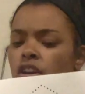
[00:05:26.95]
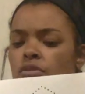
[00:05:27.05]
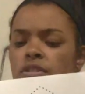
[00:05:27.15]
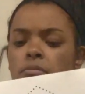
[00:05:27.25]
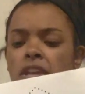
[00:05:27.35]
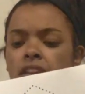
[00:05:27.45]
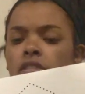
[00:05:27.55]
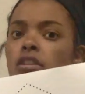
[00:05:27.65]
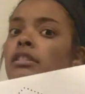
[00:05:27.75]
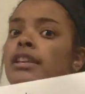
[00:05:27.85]
to make it
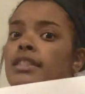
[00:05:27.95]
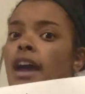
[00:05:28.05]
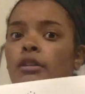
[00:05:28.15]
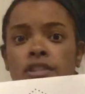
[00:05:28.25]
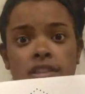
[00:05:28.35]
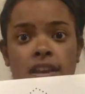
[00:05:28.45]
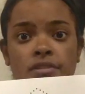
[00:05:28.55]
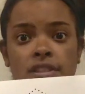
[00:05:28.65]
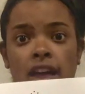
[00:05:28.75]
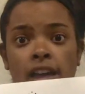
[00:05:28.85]
look like the house is
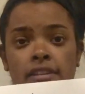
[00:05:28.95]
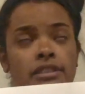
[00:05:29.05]
outside.